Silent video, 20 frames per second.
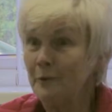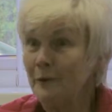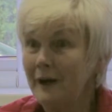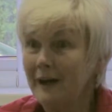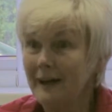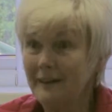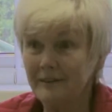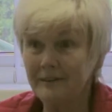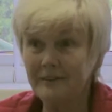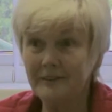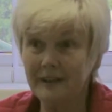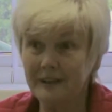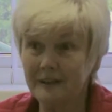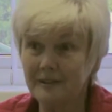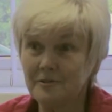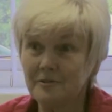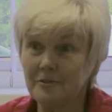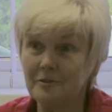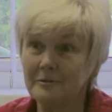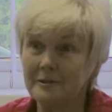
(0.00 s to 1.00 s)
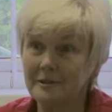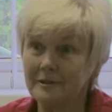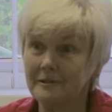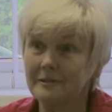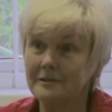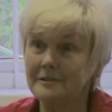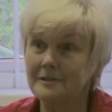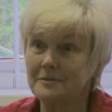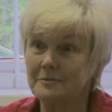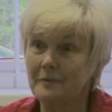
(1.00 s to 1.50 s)
more other things going
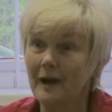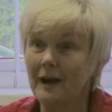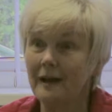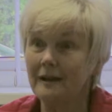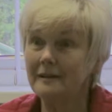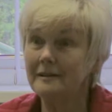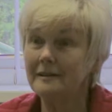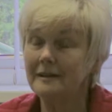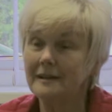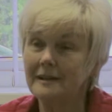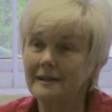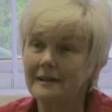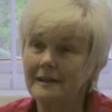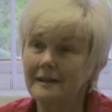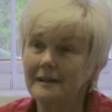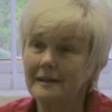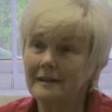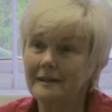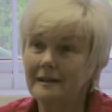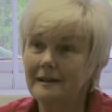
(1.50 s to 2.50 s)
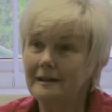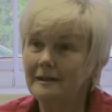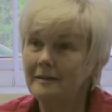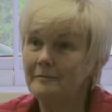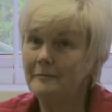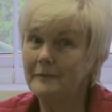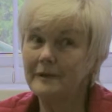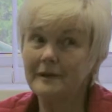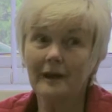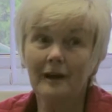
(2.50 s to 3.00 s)
on as well.
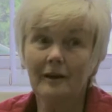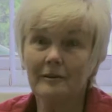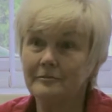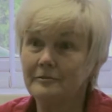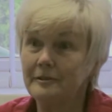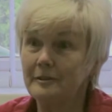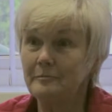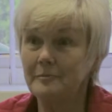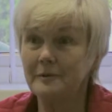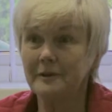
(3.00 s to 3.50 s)
The cafe